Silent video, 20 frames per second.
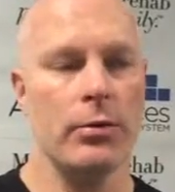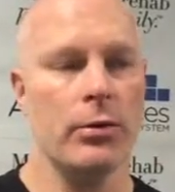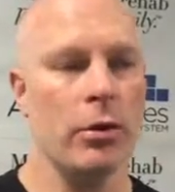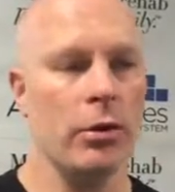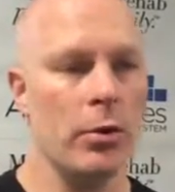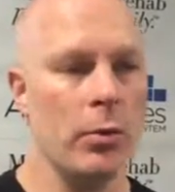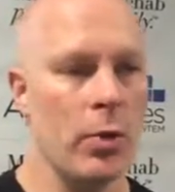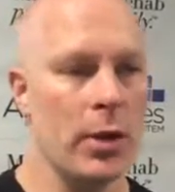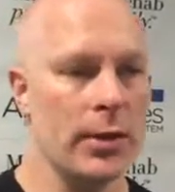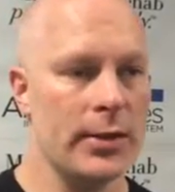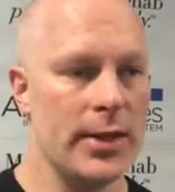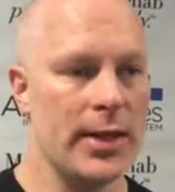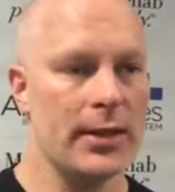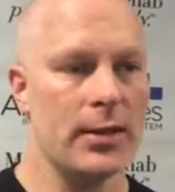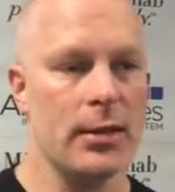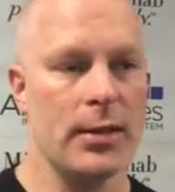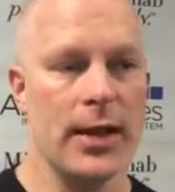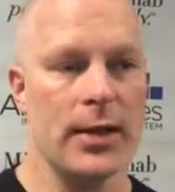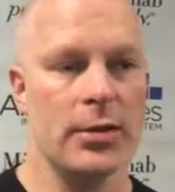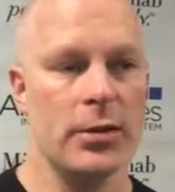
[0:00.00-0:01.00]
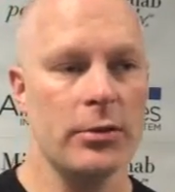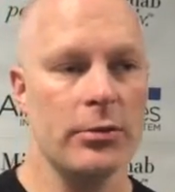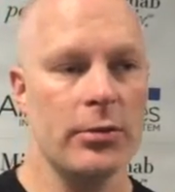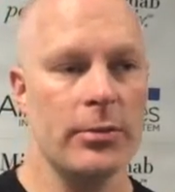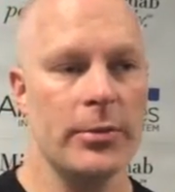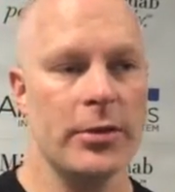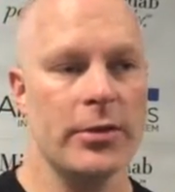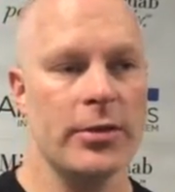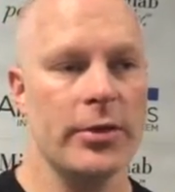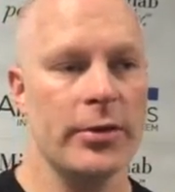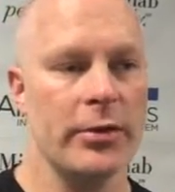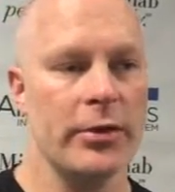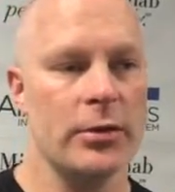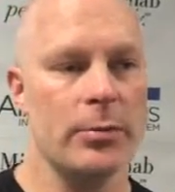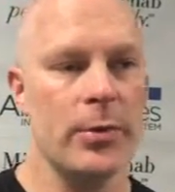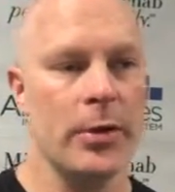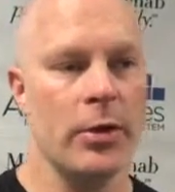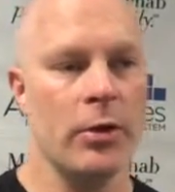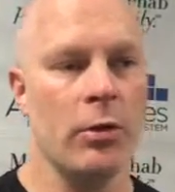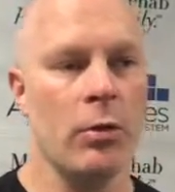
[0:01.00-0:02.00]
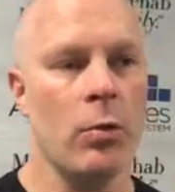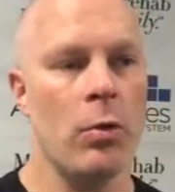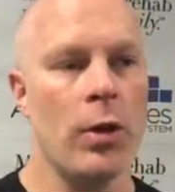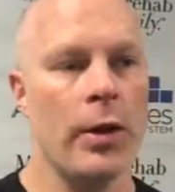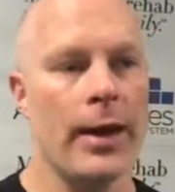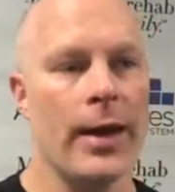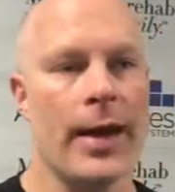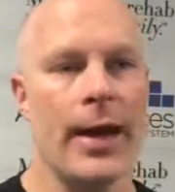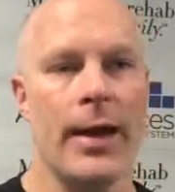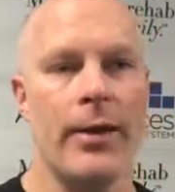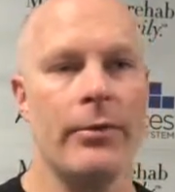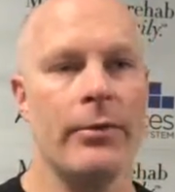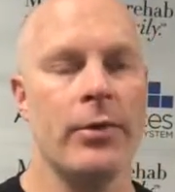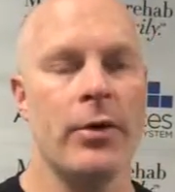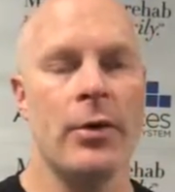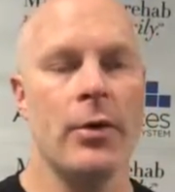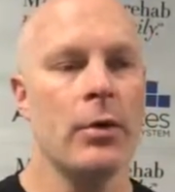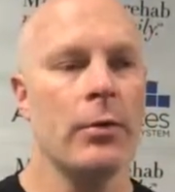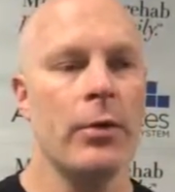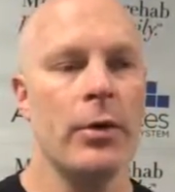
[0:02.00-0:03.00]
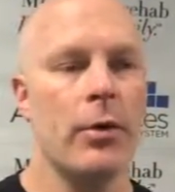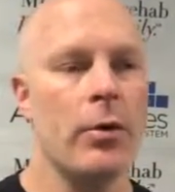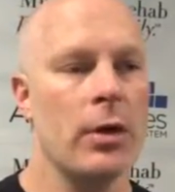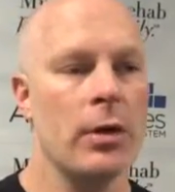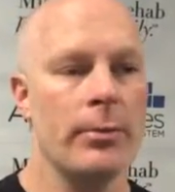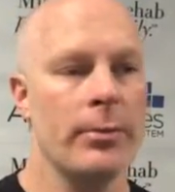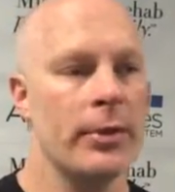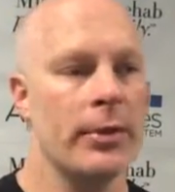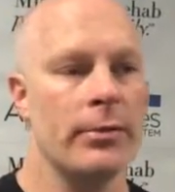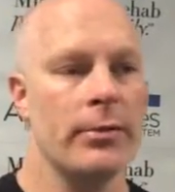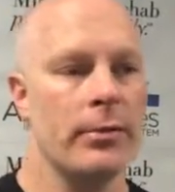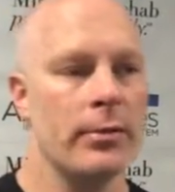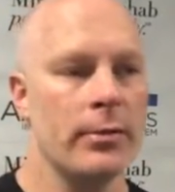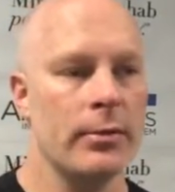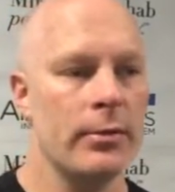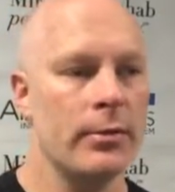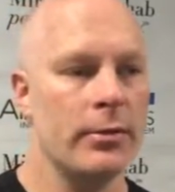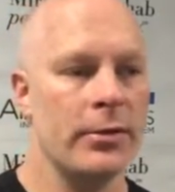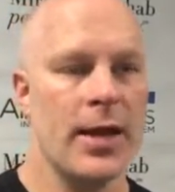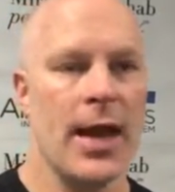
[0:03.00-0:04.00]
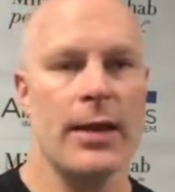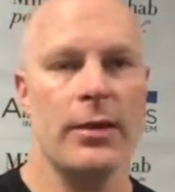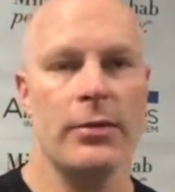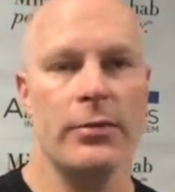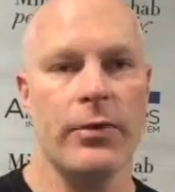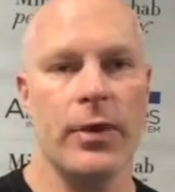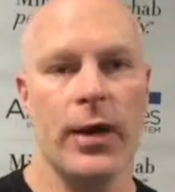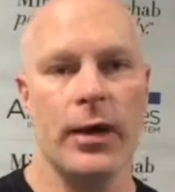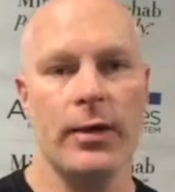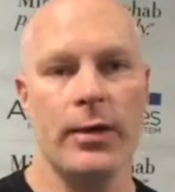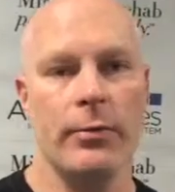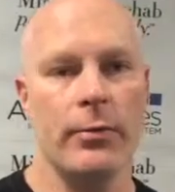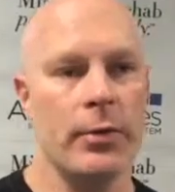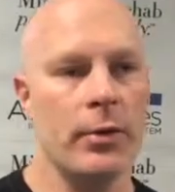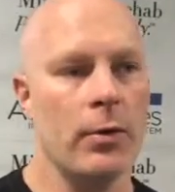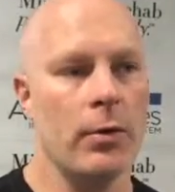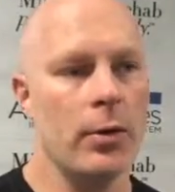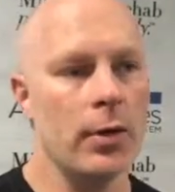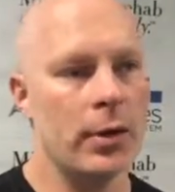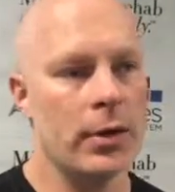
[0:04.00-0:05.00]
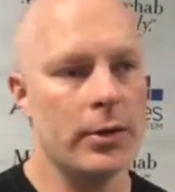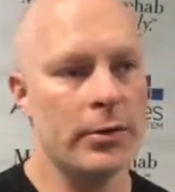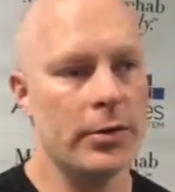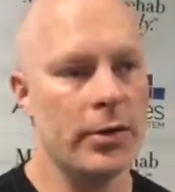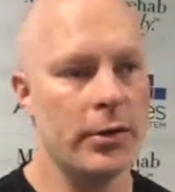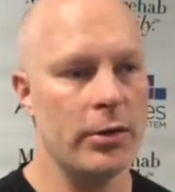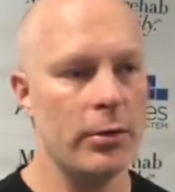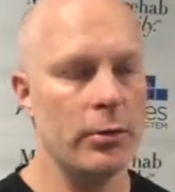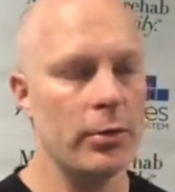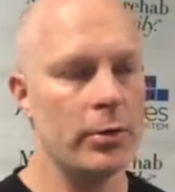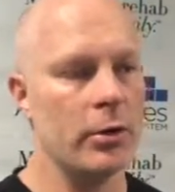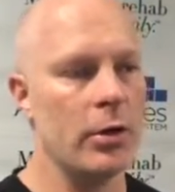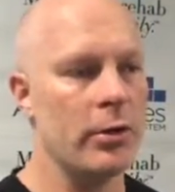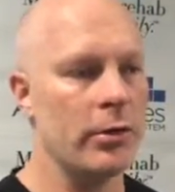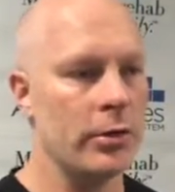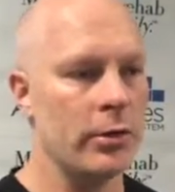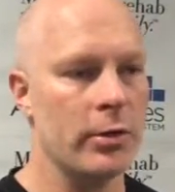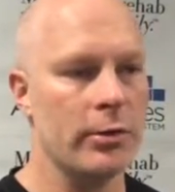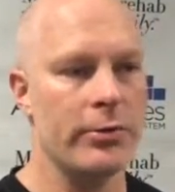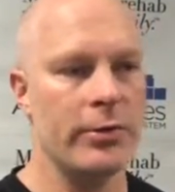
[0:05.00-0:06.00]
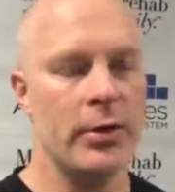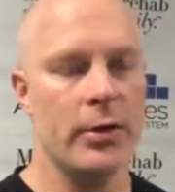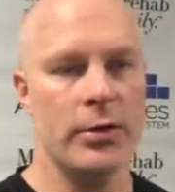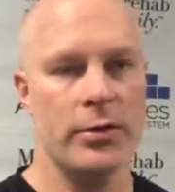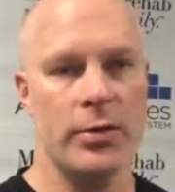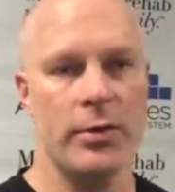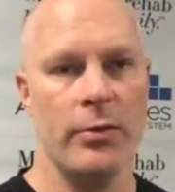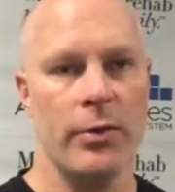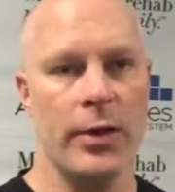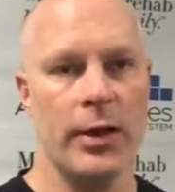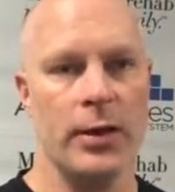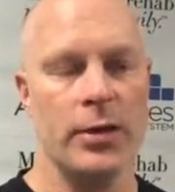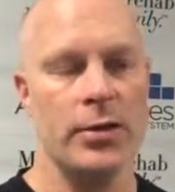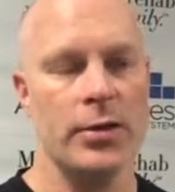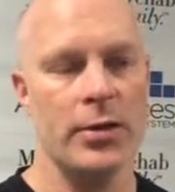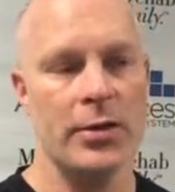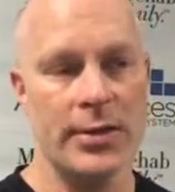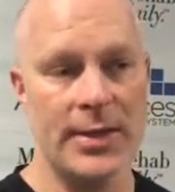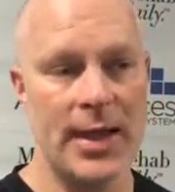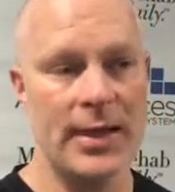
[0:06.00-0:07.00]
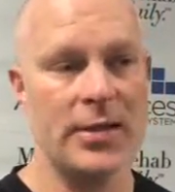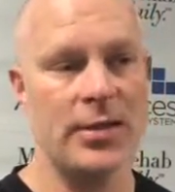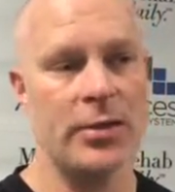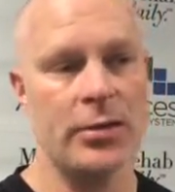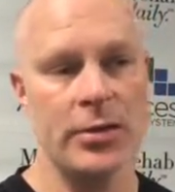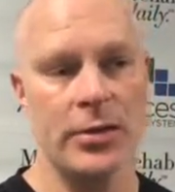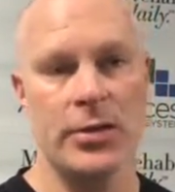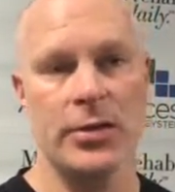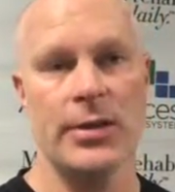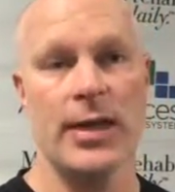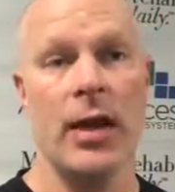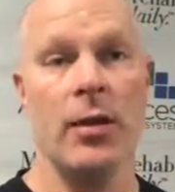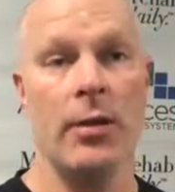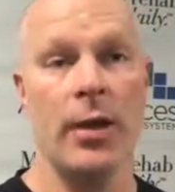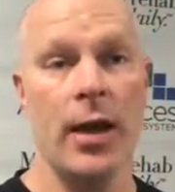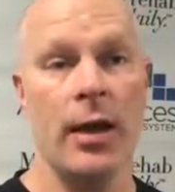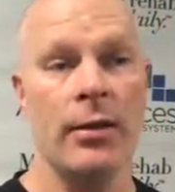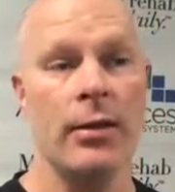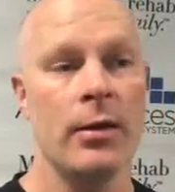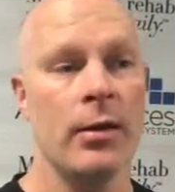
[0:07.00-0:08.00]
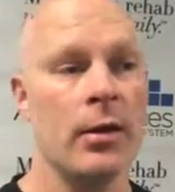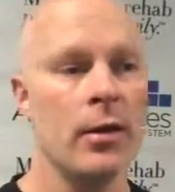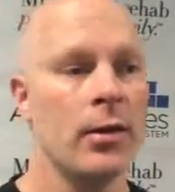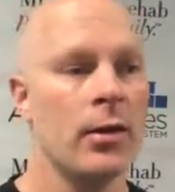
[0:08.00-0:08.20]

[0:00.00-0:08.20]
So you want to take the lessons from the series, but you don't want to we don't want to be satisfied, and we don't want to continue with all the good feelings of winning a series. That series is now done,